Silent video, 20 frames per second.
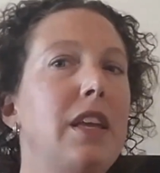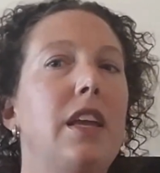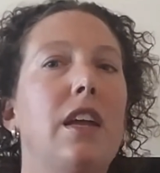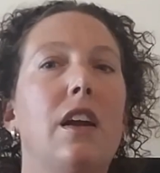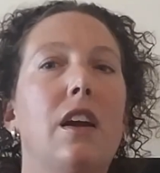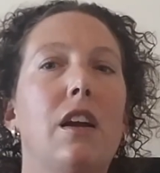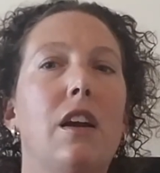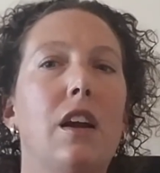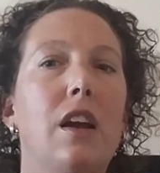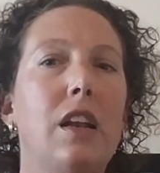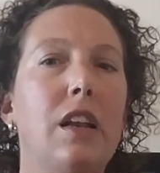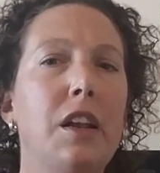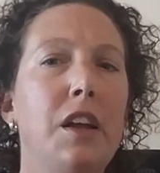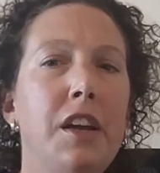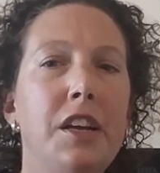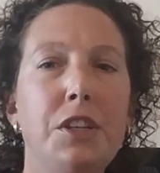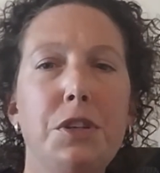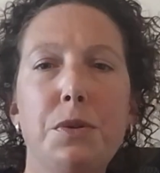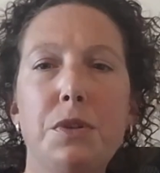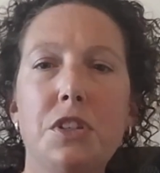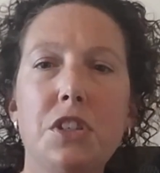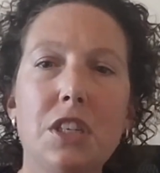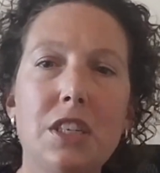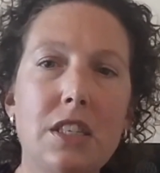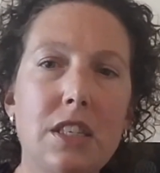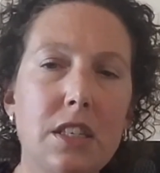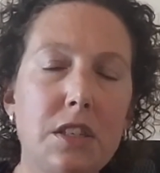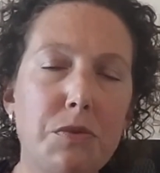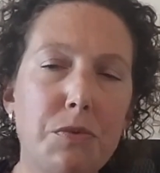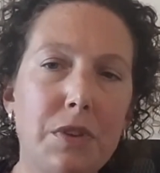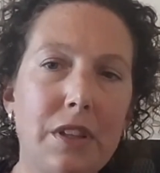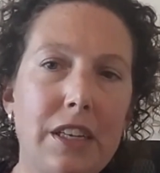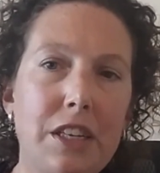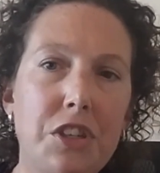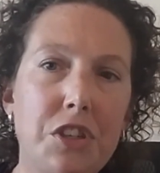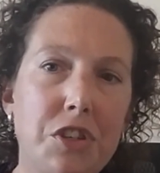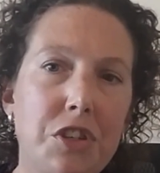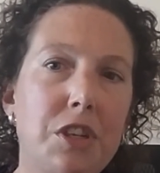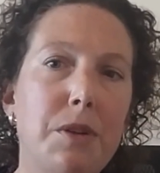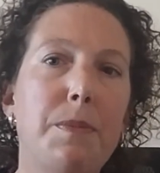here and to adjust this
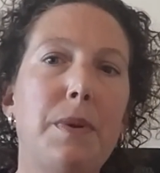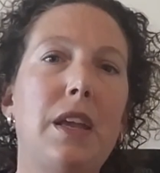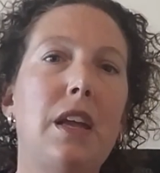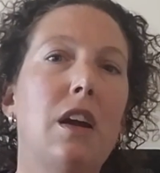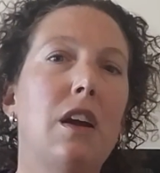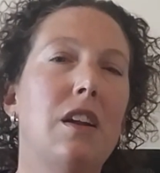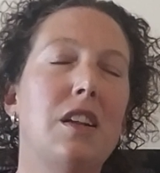relationship here,